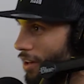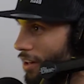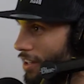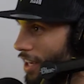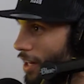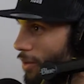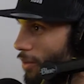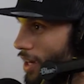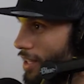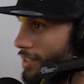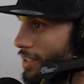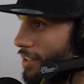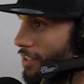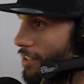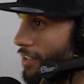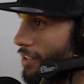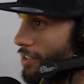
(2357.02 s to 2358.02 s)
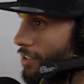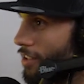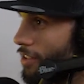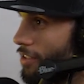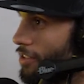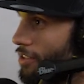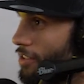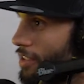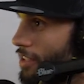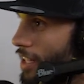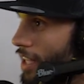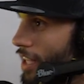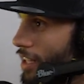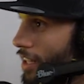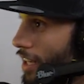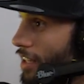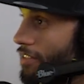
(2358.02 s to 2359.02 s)
Where Dana White said they're going to start
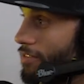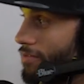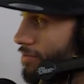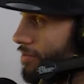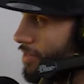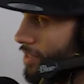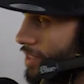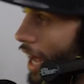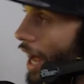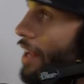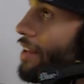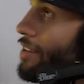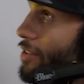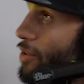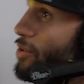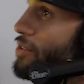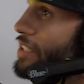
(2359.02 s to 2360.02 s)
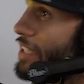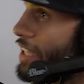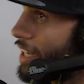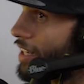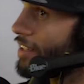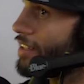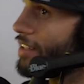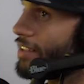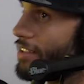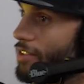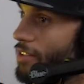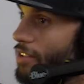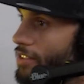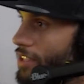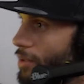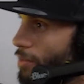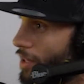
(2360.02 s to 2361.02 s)
using that, like not using it
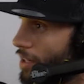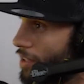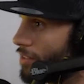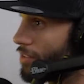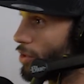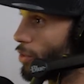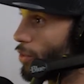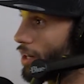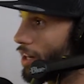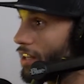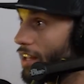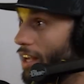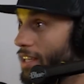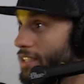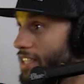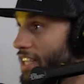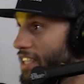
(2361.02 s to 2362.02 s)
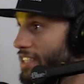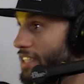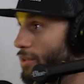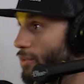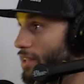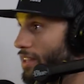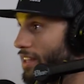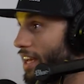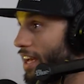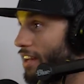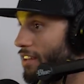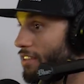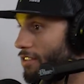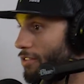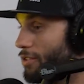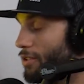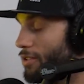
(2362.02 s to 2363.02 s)
in the UFC, but doing a lot of testing with
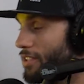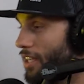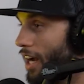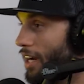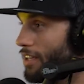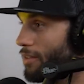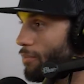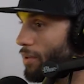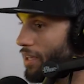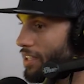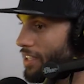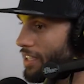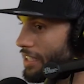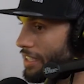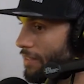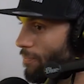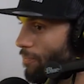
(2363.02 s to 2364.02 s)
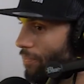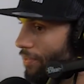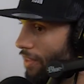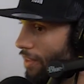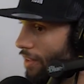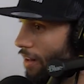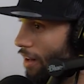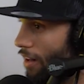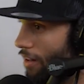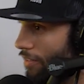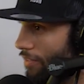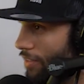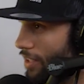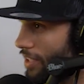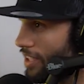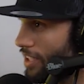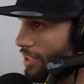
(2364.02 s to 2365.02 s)
that through USADA because
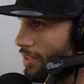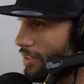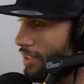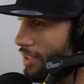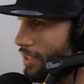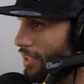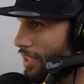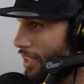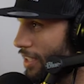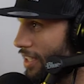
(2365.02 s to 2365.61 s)
all of the